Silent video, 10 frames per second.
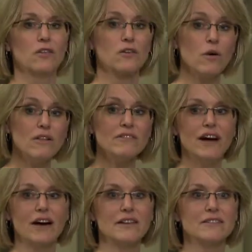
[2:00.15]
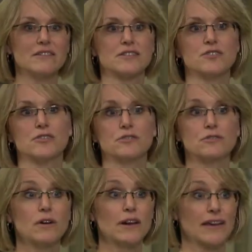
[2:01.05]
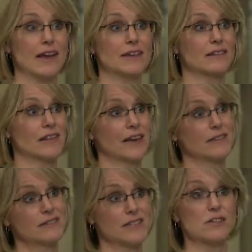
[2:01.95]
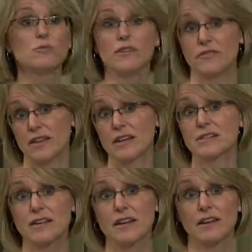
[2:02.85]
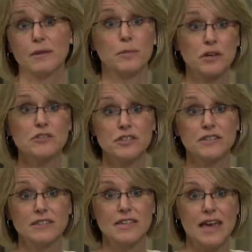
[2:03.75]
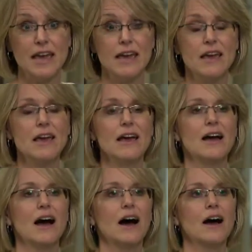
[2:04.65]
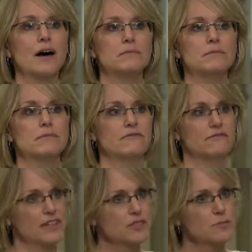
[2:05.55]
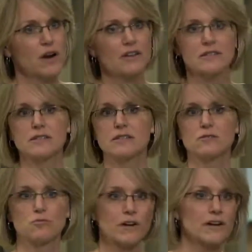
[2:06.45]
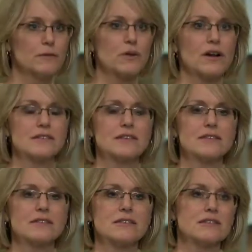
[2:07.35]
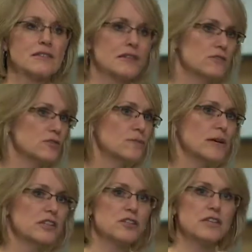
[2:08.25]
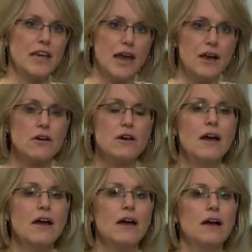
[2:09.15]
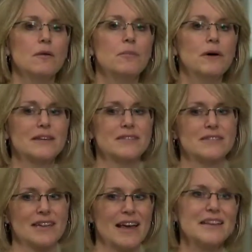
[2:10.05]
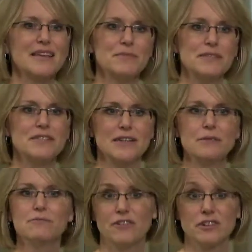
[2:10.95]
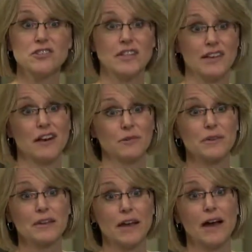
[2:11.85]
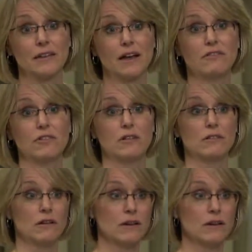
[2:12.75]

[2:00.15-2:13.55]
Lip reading: The goal of a huddle is to, again, deal with things that emerge in the day, fix processes, work on processes, do patient care, but to kind of keep the team functioning at a really high level